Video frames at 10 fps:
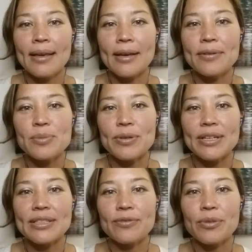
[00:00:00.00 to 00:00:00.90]
It was
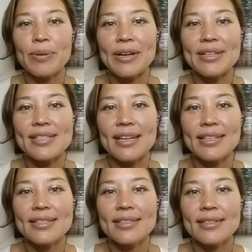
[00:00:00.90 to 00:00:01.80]
productive for
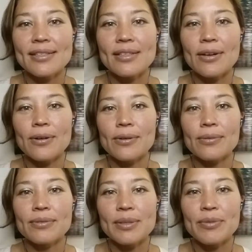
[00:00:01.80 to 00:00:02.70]
parasites.
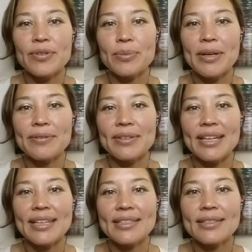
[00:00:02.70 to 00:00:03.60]
So some of you may
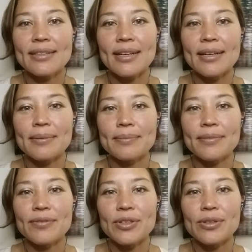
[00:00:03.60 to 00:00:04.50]
relate
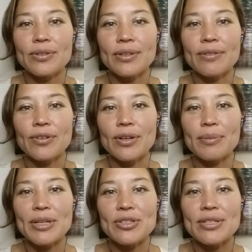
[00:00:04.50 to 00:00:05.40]
if you're
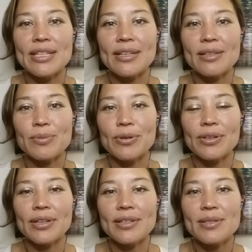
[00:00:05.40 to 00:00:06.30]
on major detox
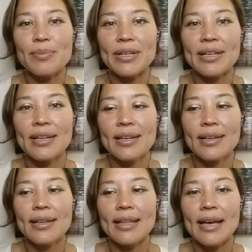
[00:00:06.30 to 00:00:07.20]
protocols, but
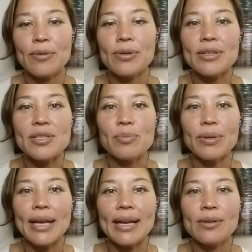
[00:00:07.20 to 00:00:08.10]
that would
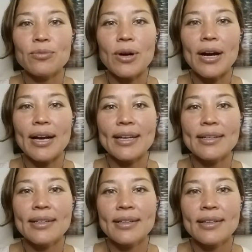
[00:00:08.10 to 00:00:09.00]
explain why